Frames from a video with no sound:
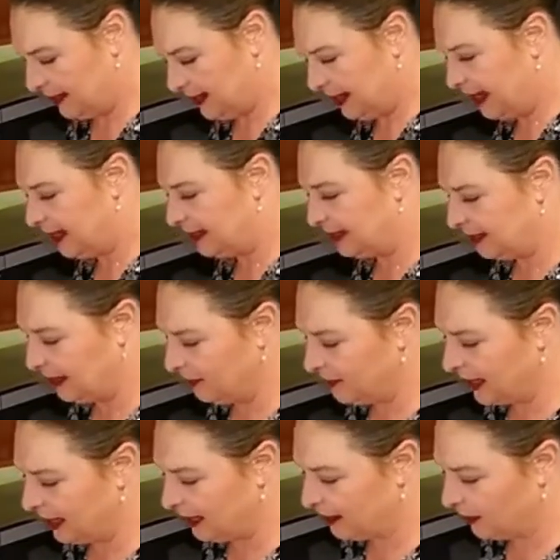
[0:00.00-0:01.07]
Gotta love
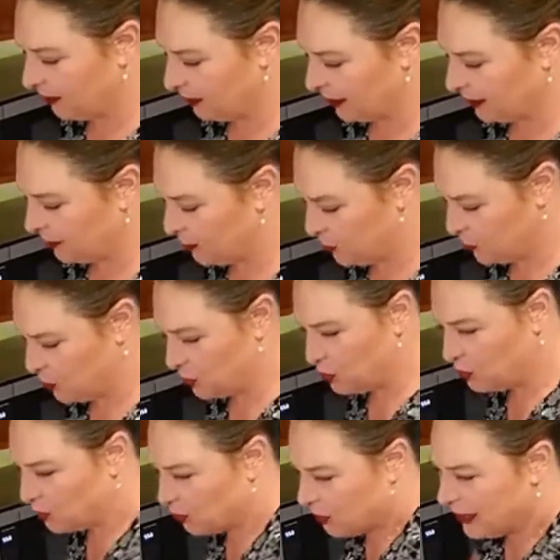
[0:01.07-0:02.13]
that garlic.
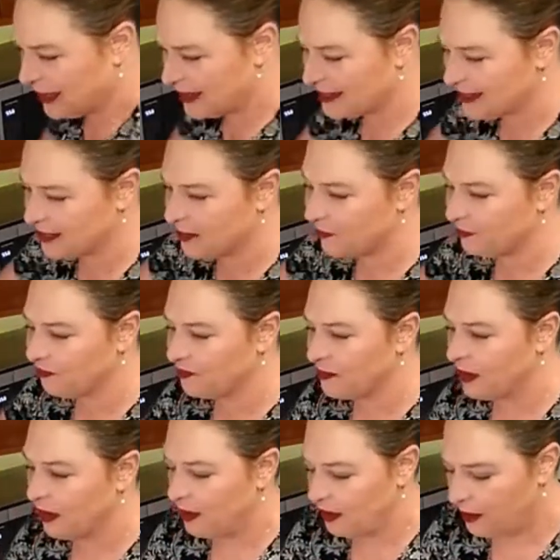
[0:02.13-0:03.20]
Sweet.
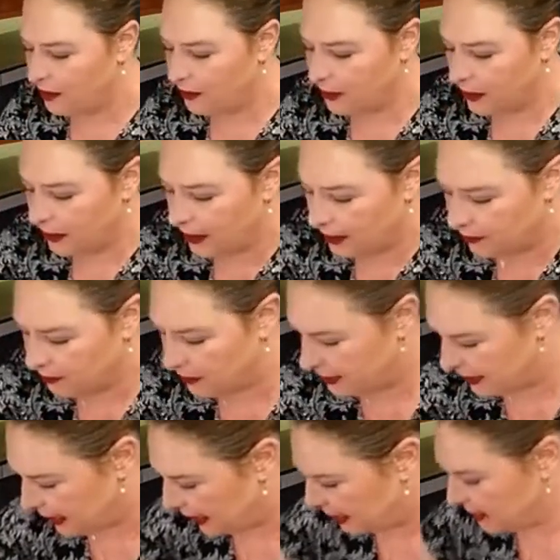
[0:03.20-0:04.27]
Go ahead and put
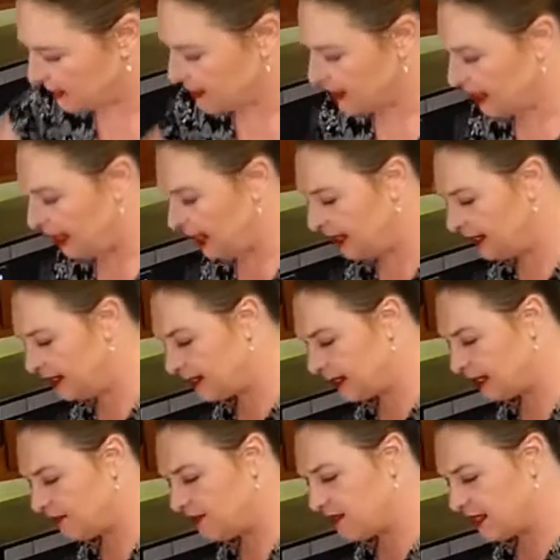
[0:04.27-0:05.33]
that aside.
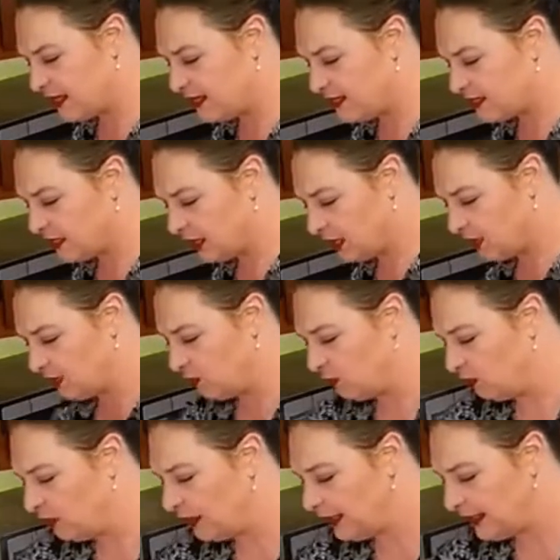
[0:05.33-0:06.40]
Give this a
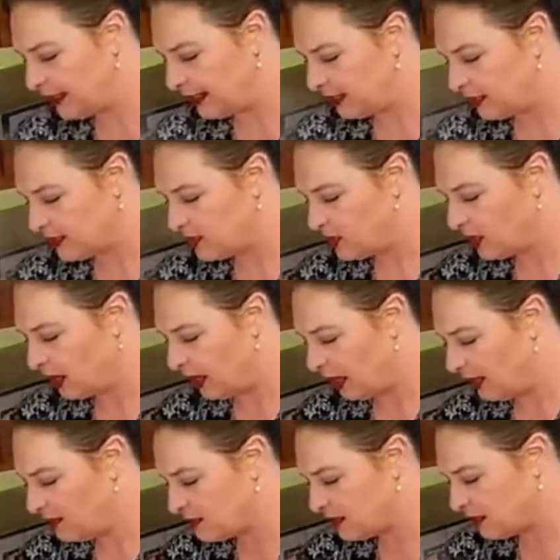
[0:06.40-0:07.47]
really good
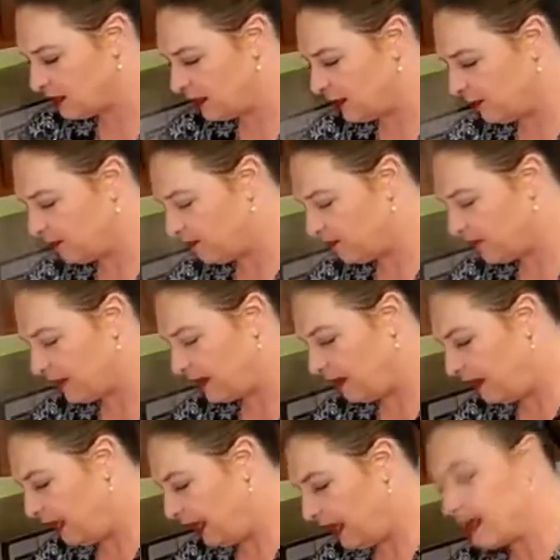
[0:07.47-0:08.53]

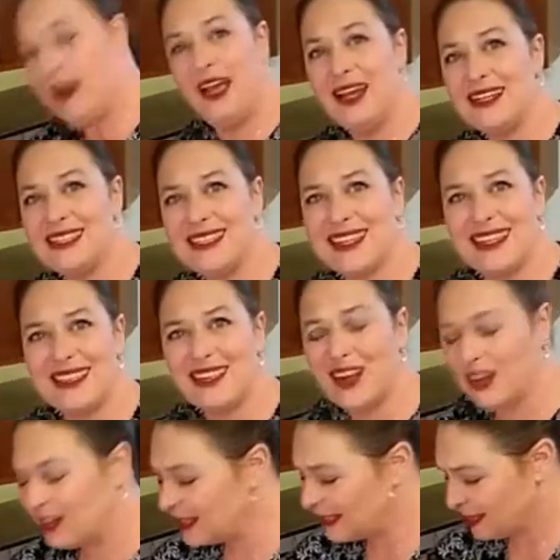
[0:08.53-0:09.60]
toss. And honestly, the
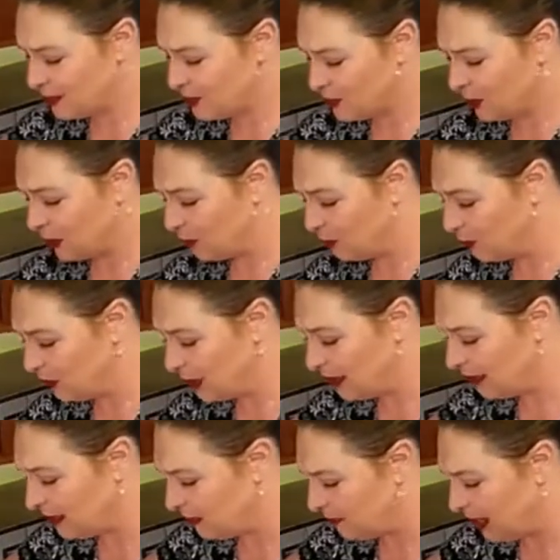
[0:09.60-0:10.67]
garlic is what
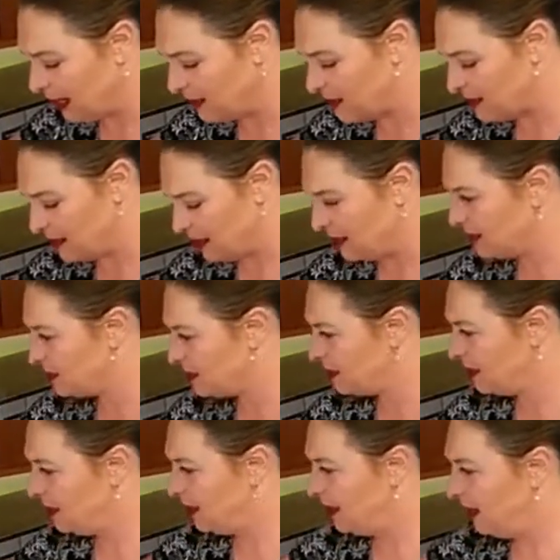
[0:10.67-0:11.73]
really makes
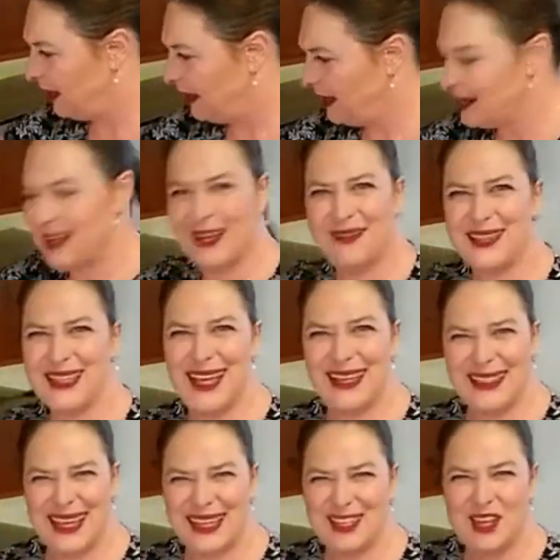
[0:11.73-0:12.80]
this. It gives that
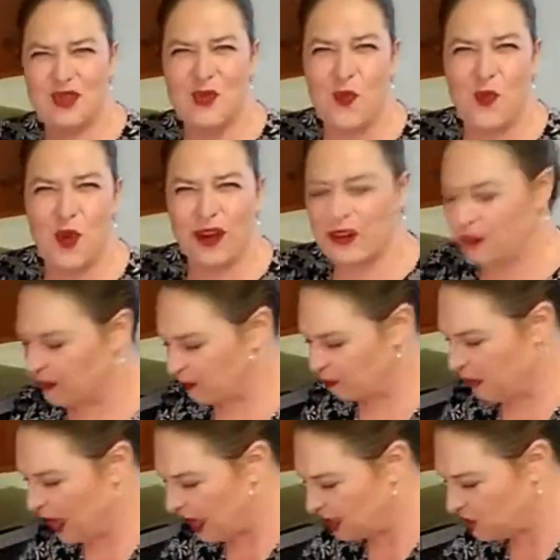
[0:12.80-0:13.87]
just wonderful
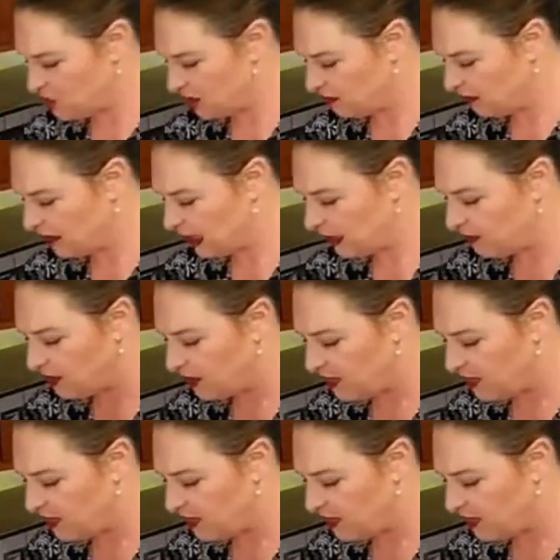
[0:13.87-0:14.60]
pungent flavor